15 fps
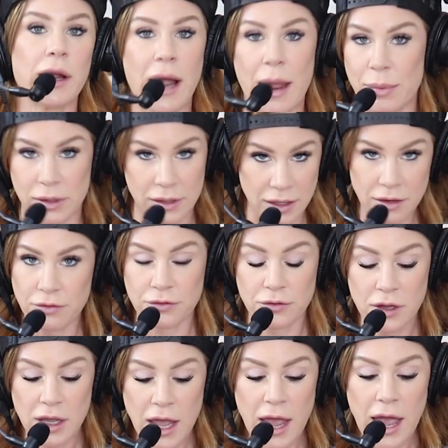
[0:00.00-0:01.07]
ring, I
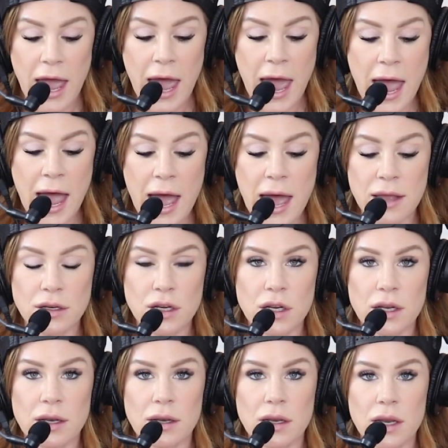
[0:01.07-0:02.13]
believe. And
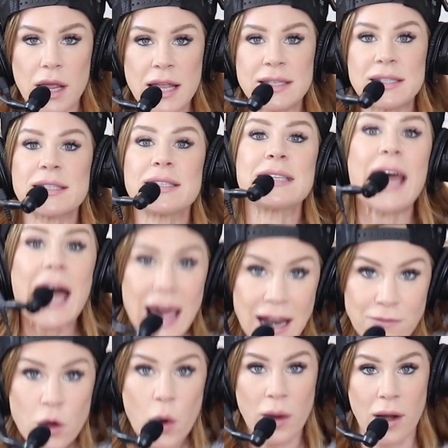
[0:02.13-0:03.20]
instead
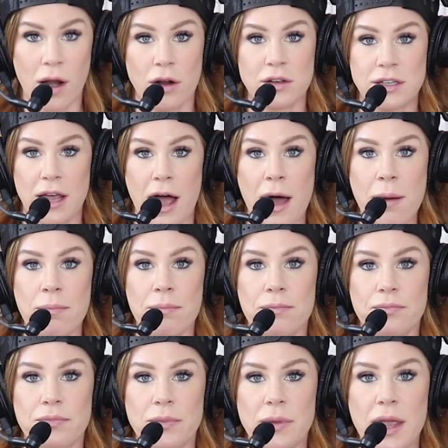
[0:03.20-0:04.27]
of going out on top,
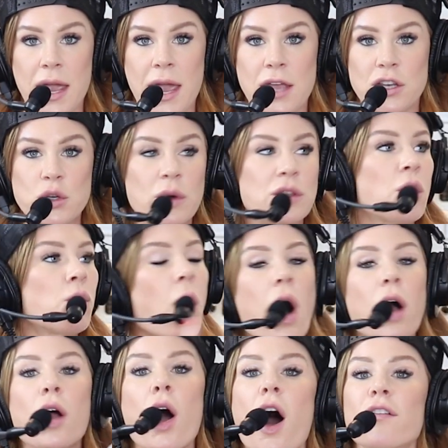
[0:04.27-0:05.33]
and doing the
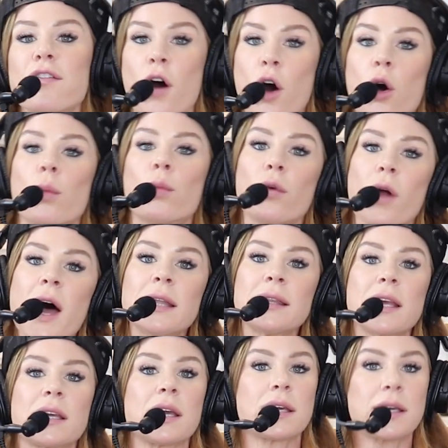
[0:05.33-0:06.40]
walk-off home run
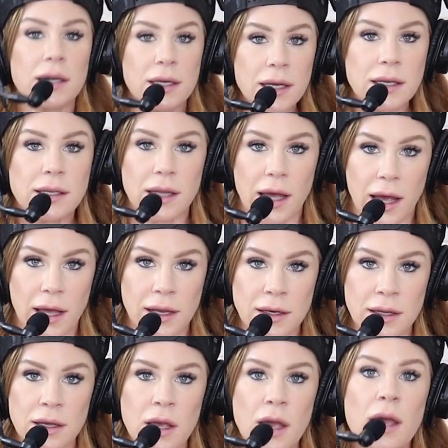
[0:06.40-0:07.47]
like you could have
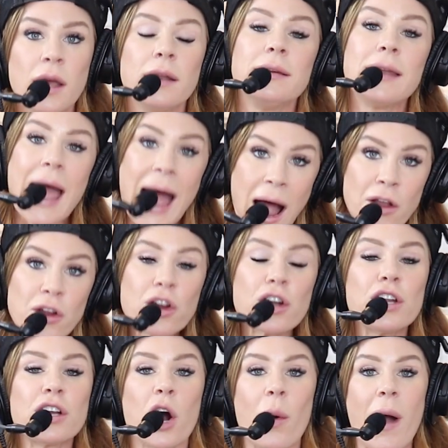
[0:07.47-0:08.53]
done, now you're
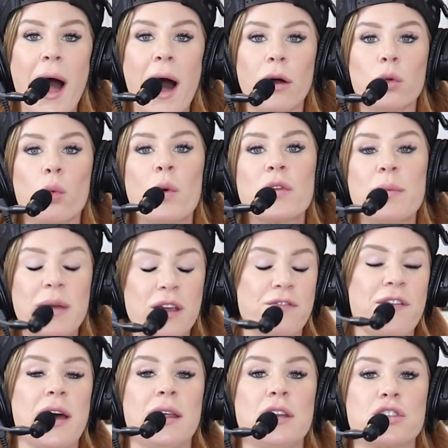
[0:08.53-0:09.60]
going to go out with a big
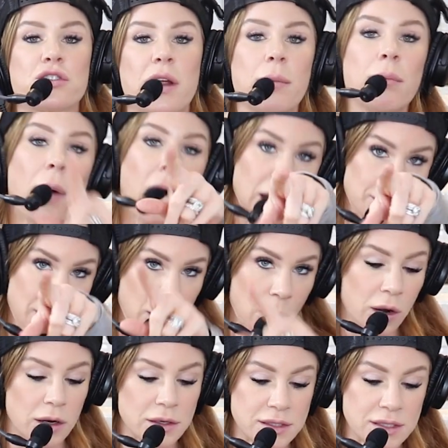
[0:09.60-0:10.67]
fat injury. Mark my
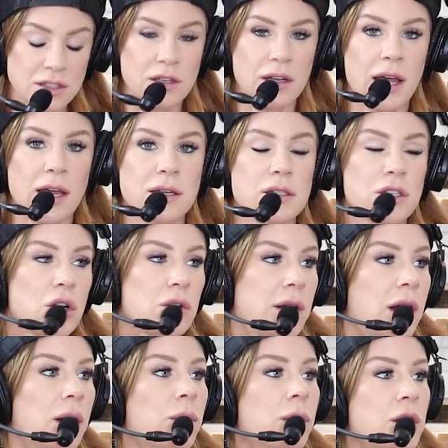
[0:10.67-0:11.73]
words, it's going to end his
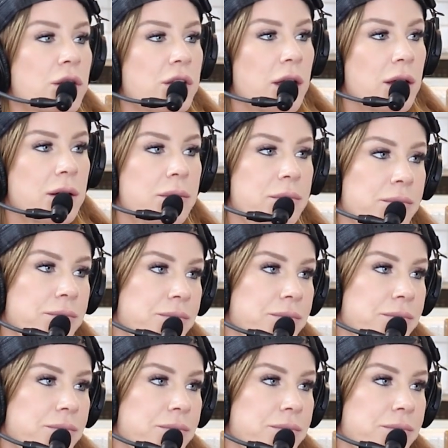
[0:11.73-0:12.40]
career. What do you think?